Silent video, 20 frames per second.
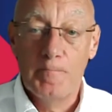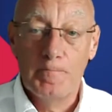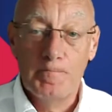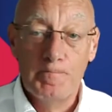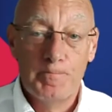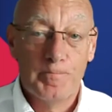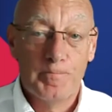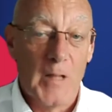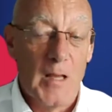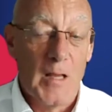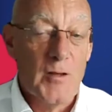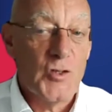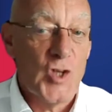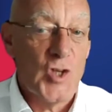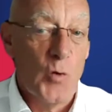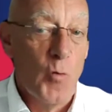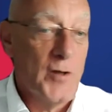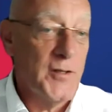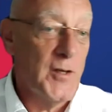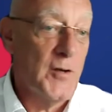Um,
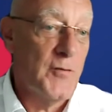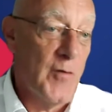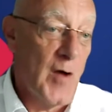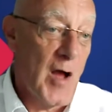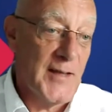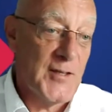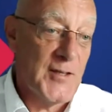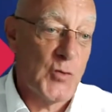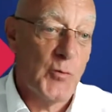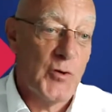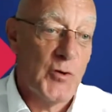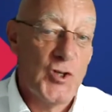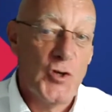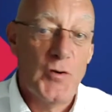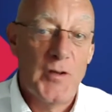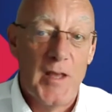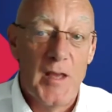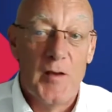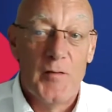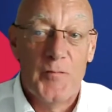so, what advice would
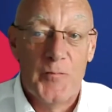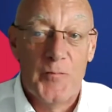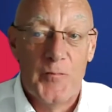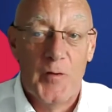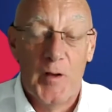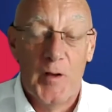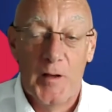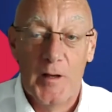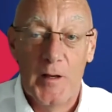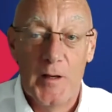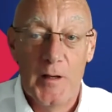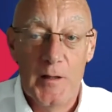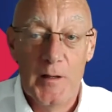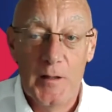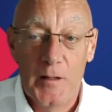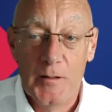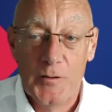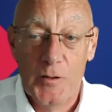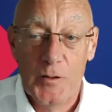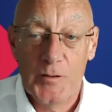you give, uh,
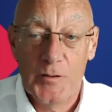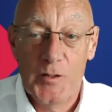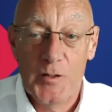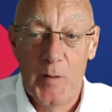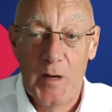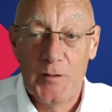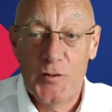Dr.